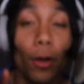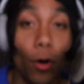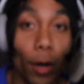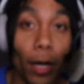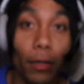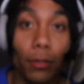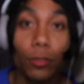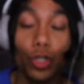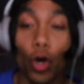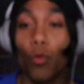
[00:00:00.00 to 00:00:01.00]
Okay,
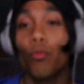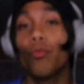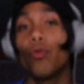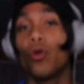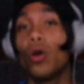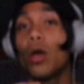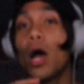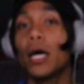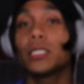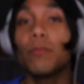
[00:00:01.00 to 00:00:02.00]
so
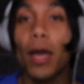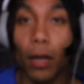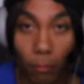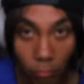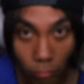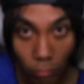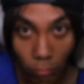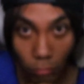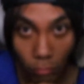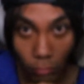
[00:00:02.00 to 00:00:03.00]
as a man,
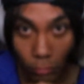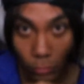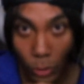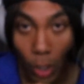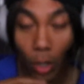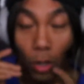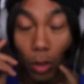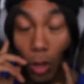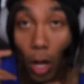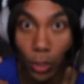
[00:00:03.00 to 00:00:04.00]

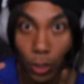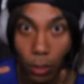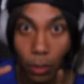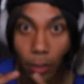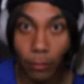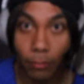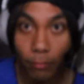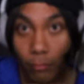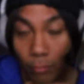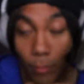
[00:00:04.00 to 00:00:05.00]
logically,
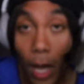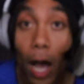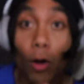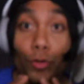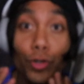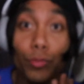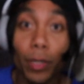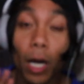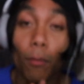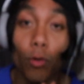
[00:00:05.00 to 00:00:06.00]
how do you
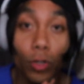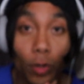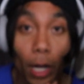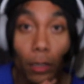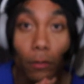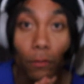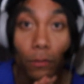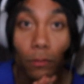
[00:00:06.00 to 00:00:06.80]
become more attractive?